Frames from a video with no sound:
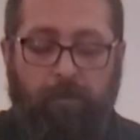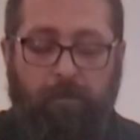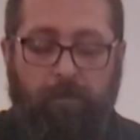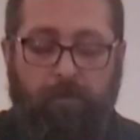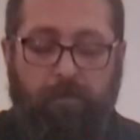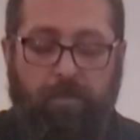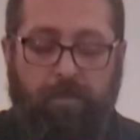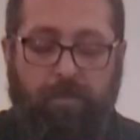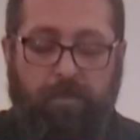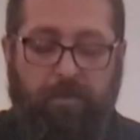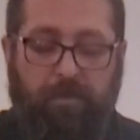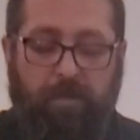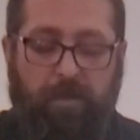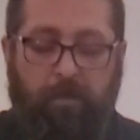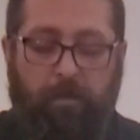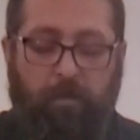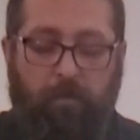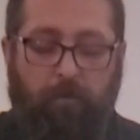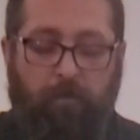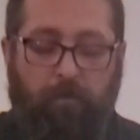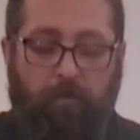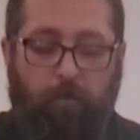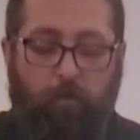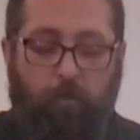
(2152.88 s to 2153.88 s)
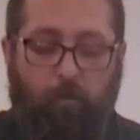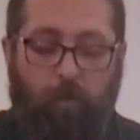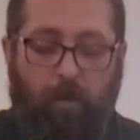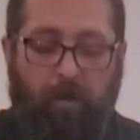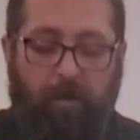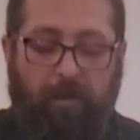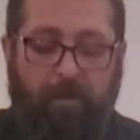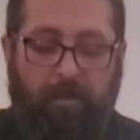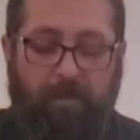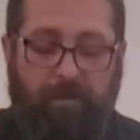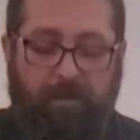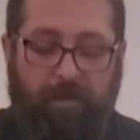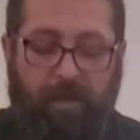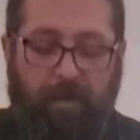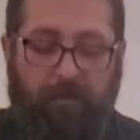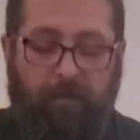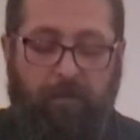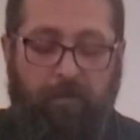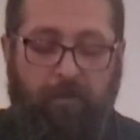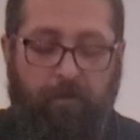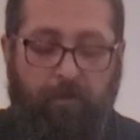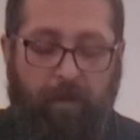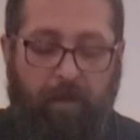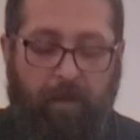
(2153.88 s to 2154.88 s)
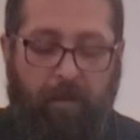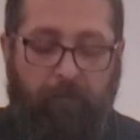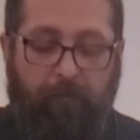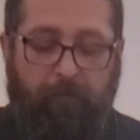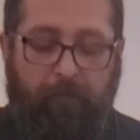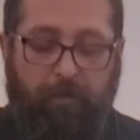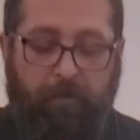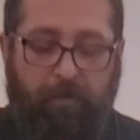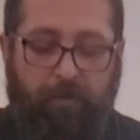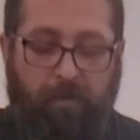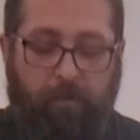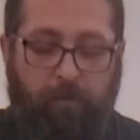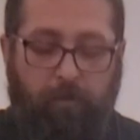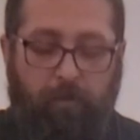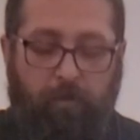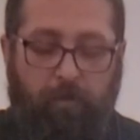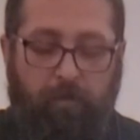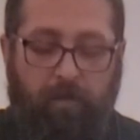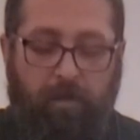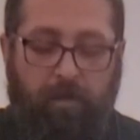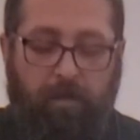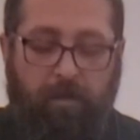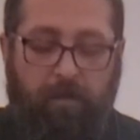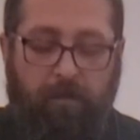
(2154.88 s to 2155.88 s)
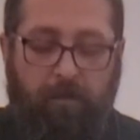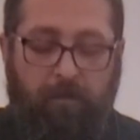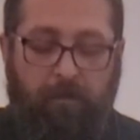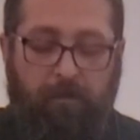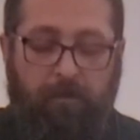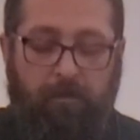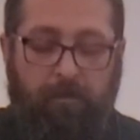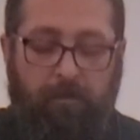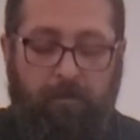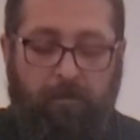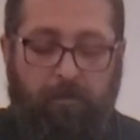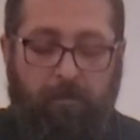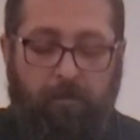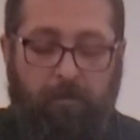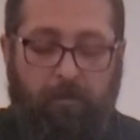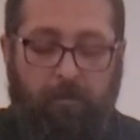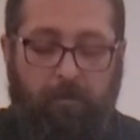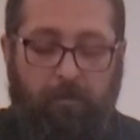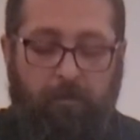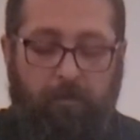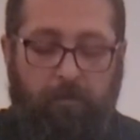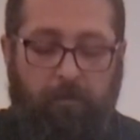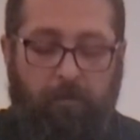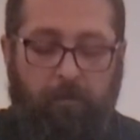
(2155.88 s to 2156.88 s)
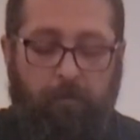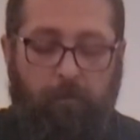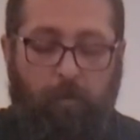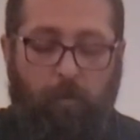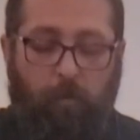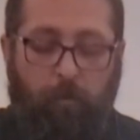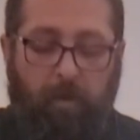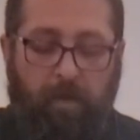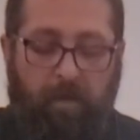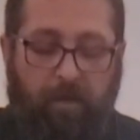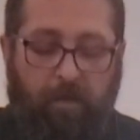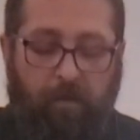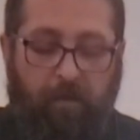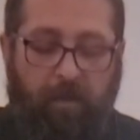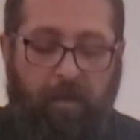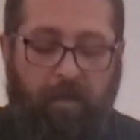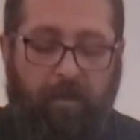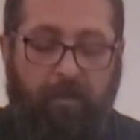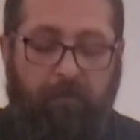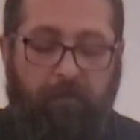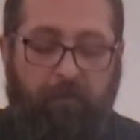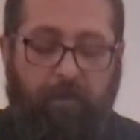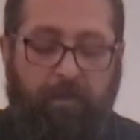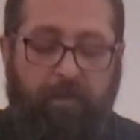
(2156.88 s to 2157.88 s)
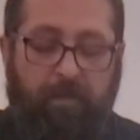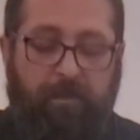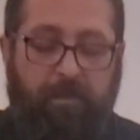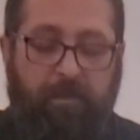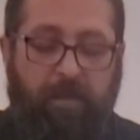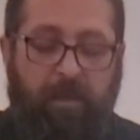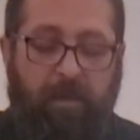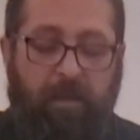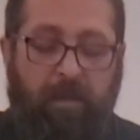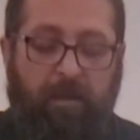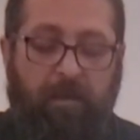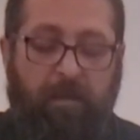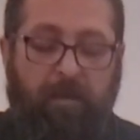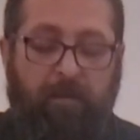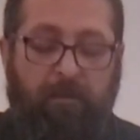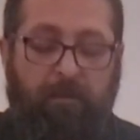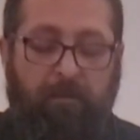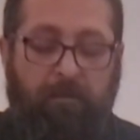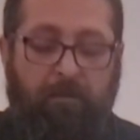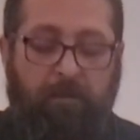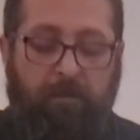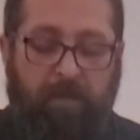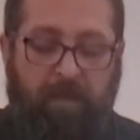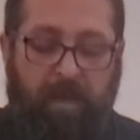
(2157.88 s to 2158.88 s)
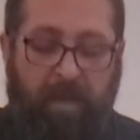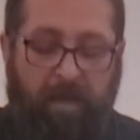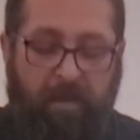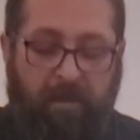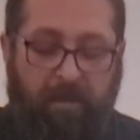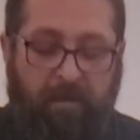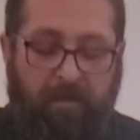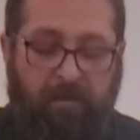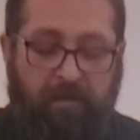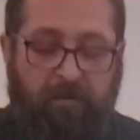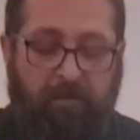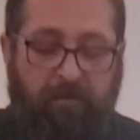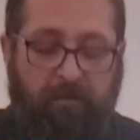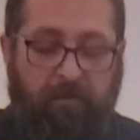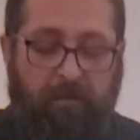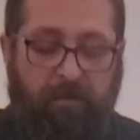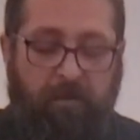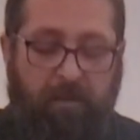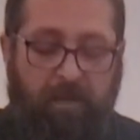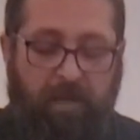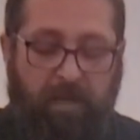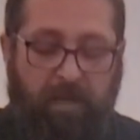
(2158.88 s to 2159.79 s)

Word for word: Jesus, I don't know what exactly you have for this community, but we collectively say yes and